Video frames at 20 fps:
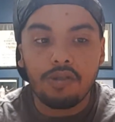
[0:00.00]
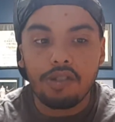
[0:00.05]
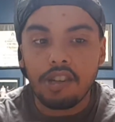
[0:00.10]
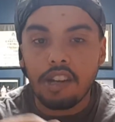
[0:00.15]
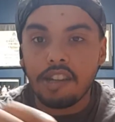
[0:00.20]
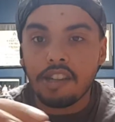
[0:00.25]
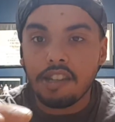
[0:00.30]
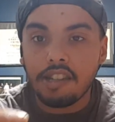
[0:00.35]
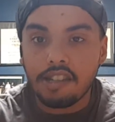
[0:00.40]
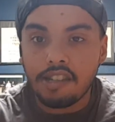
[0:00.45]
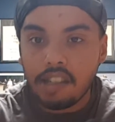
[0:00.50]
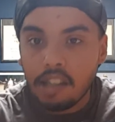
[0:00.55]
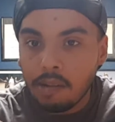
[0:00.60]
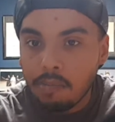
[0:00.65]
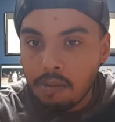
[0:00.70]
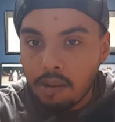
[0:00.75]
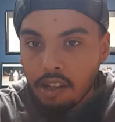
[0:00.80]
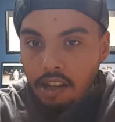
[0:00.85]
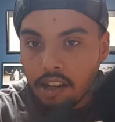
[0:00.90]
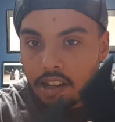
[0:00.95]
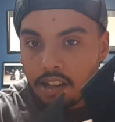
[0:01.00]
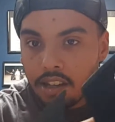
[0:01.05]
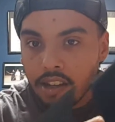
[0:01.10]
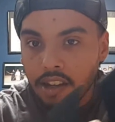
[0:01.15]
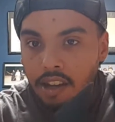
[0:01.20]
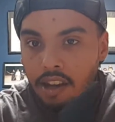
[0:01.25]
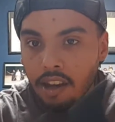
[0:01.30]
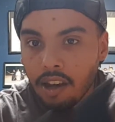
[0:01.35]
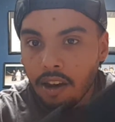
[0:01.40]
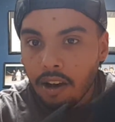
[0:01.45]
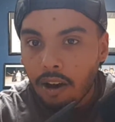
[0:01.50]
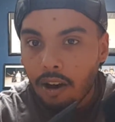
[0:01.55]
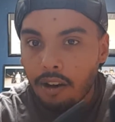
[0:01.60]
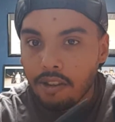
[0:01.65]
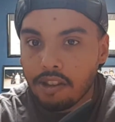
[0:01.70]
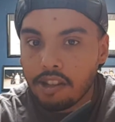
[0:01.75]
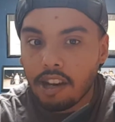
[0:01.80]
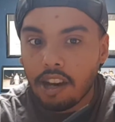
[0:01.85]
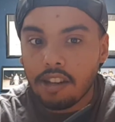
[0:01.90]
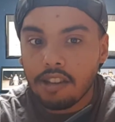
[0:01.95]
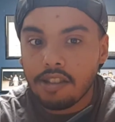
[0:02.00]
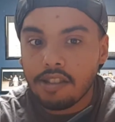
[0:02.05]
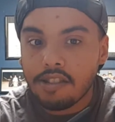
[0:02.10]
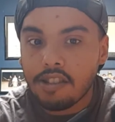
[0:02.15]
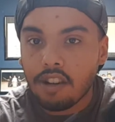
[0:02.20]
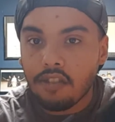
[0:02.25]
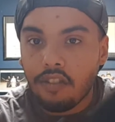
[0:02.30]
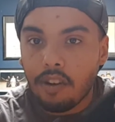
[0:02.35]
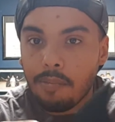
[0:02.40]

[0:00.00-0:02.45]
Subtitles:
And I did the same thing on the gauntlet itself.